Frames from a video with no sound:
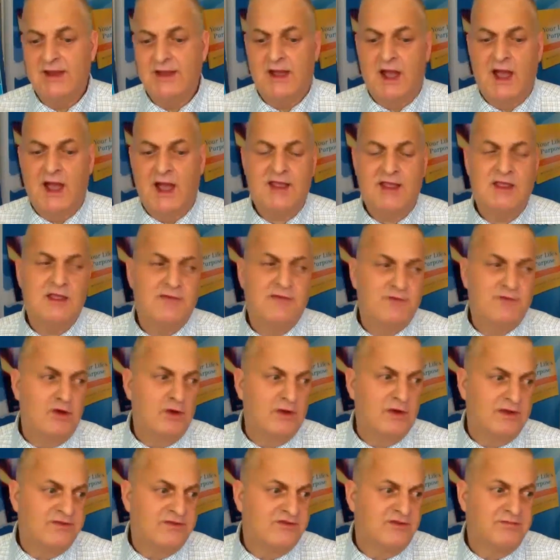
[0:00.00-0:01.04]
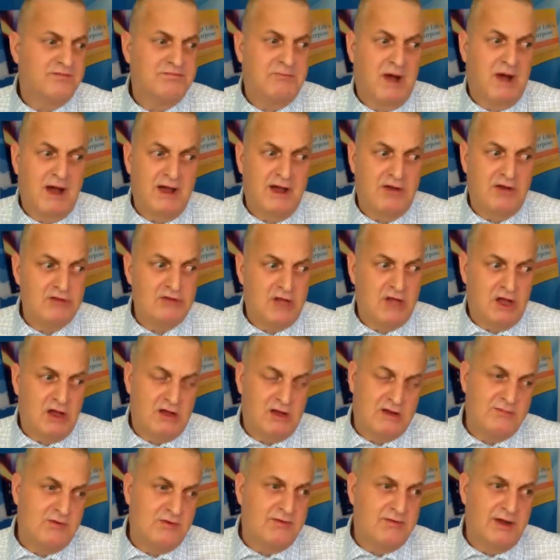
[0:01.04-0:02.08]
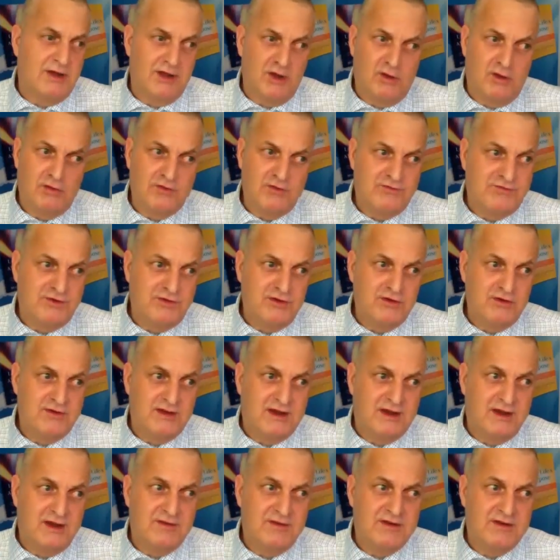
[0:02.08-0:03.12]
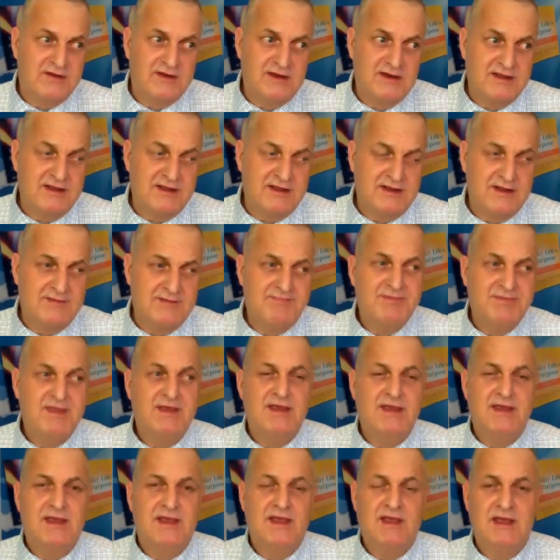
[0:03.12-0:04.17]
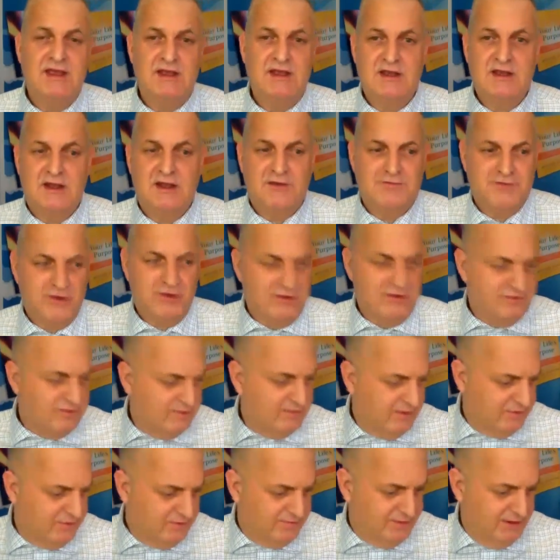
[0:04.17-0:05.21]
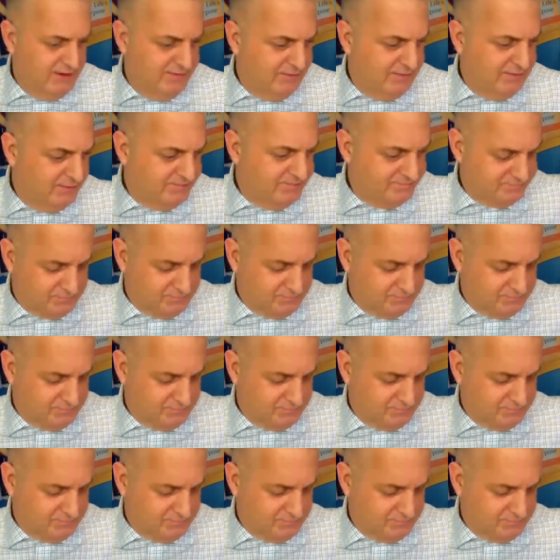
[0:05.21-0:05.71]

I can give you a list of mile long about my own food that I've deleted and food from other people.